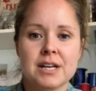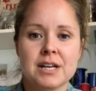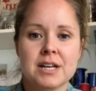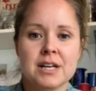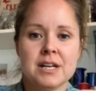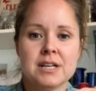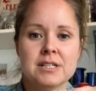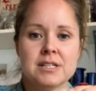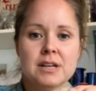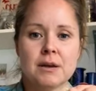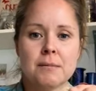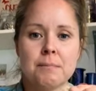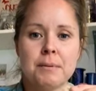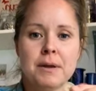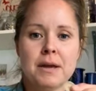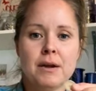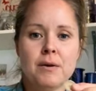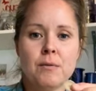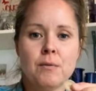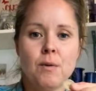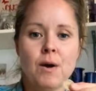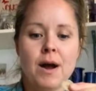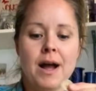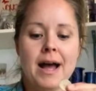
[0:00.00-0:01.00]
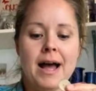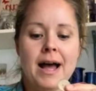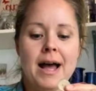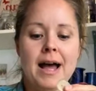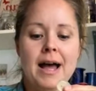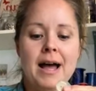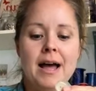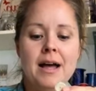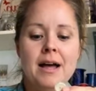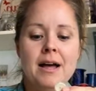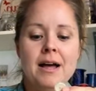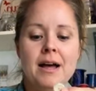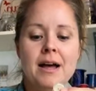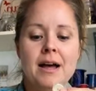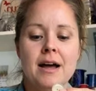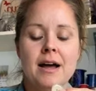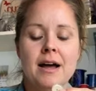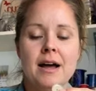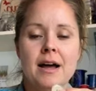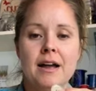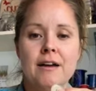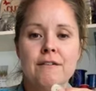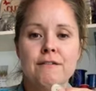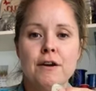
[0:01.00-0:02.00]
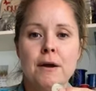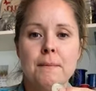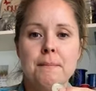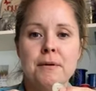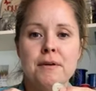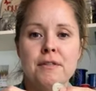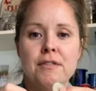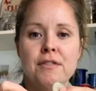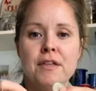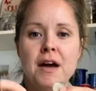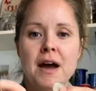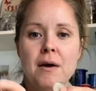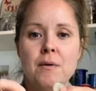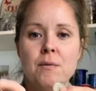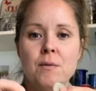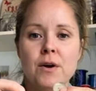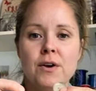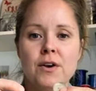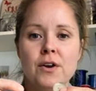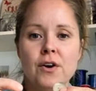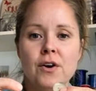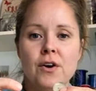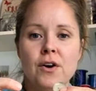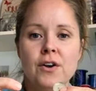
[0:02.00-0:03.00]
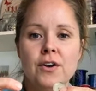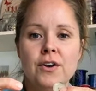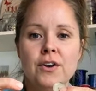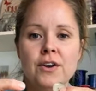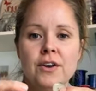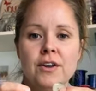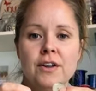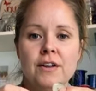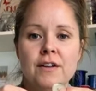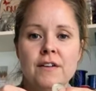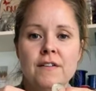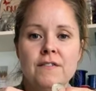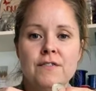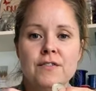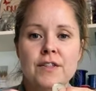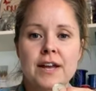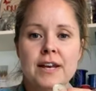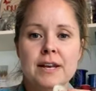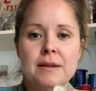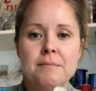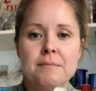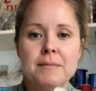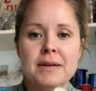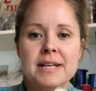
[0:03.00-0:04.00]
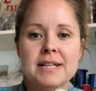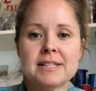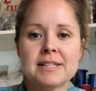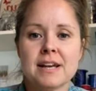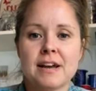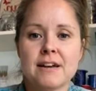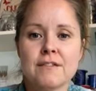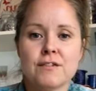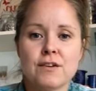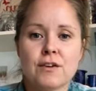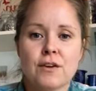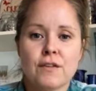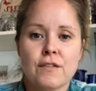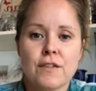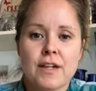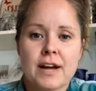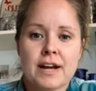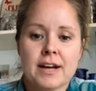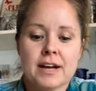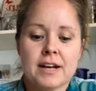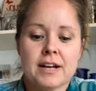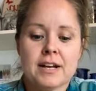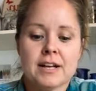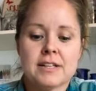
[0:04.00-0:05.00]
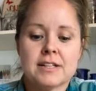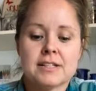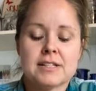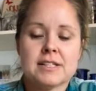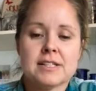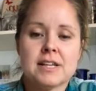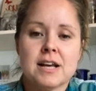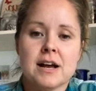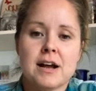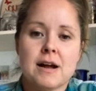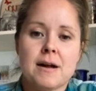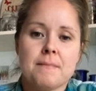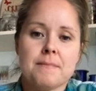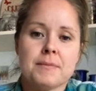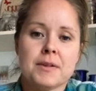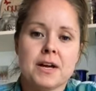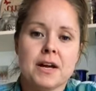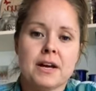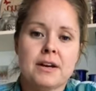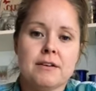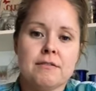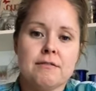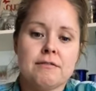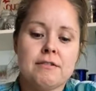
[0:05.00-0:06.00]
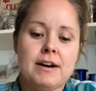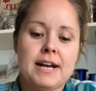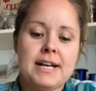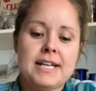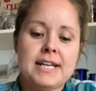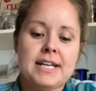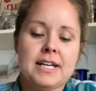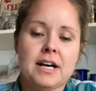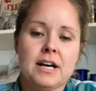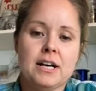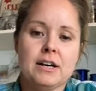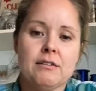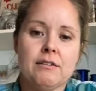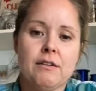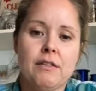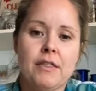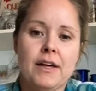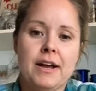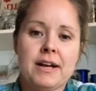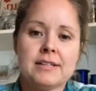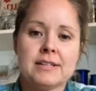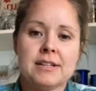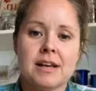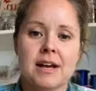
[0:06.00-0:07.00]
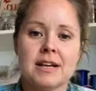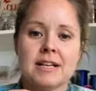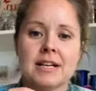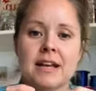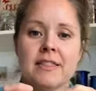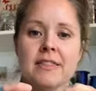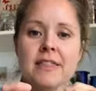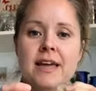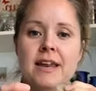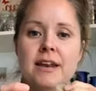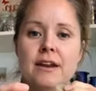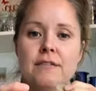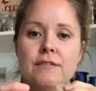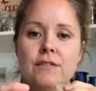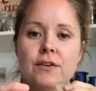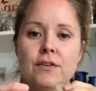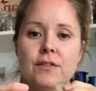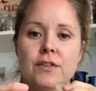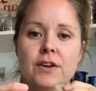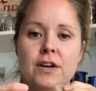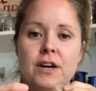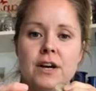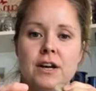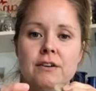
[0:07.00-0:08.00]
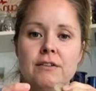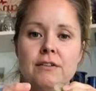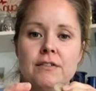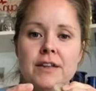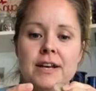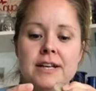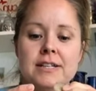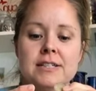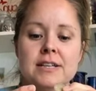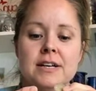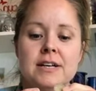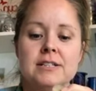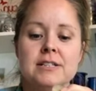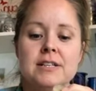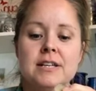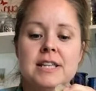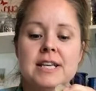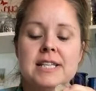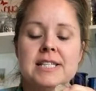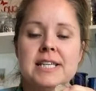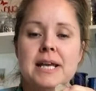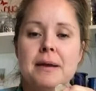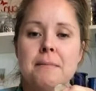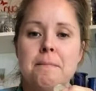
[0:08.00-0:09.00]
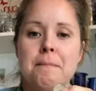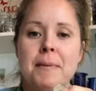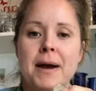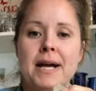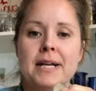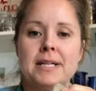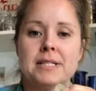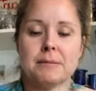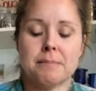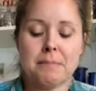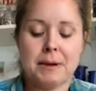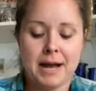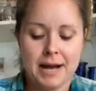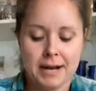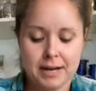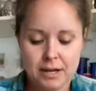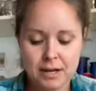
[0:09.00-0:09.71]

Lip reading: So be aware, if I put that one on, then it means I've got that kind of ready colour on that side, and then I've got the colour on that side, so they're sitting back to back.